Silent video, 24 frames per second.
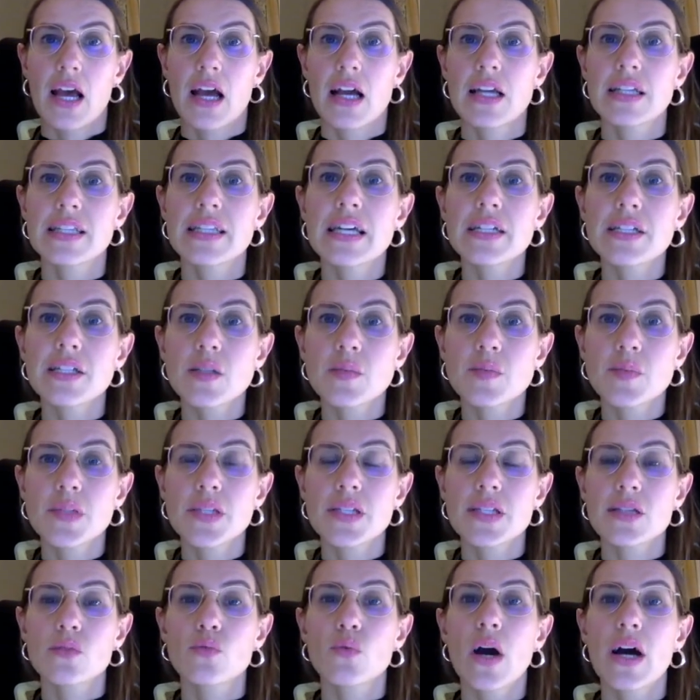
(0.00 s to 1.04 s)
It doesn't
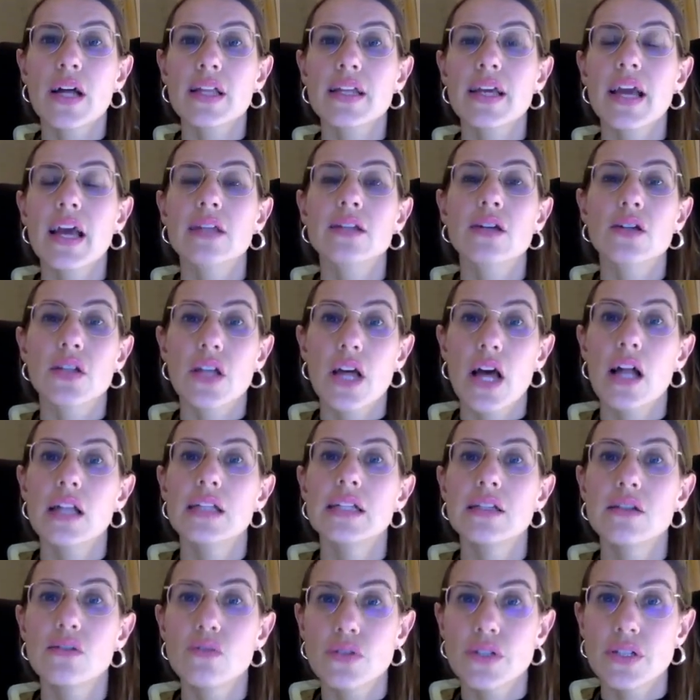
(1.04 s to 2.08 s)
mean that one cannot
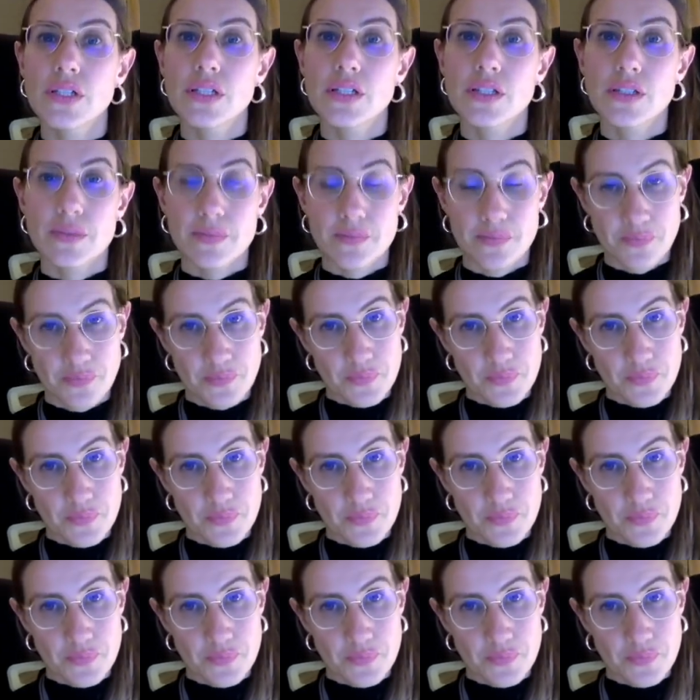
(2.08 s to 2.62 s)
lose it.